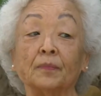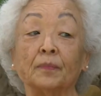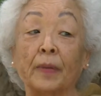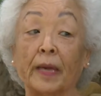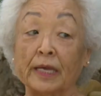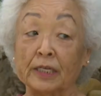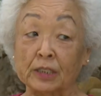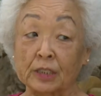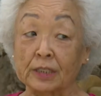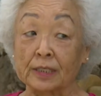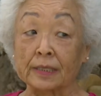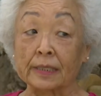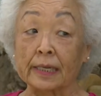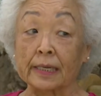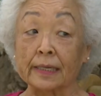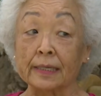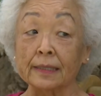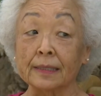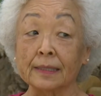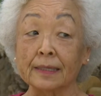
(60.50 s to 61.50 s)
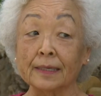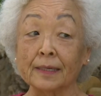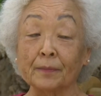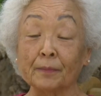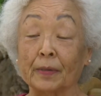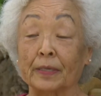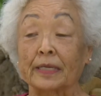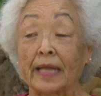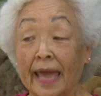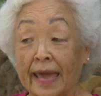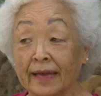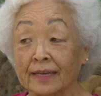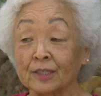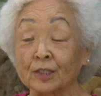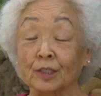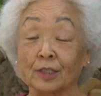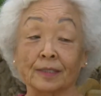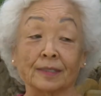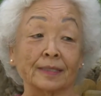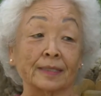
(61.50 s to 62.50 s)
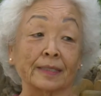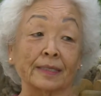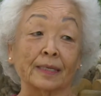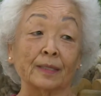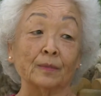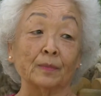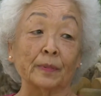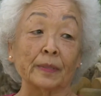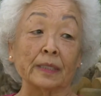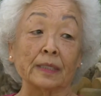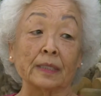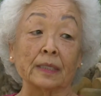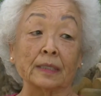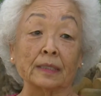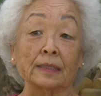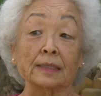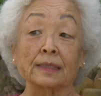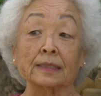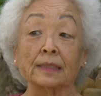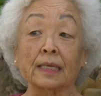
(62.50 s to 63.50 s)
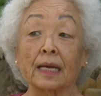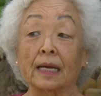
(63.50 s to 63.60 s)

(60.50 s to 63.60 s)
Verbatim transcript: patiently, but anxiously because.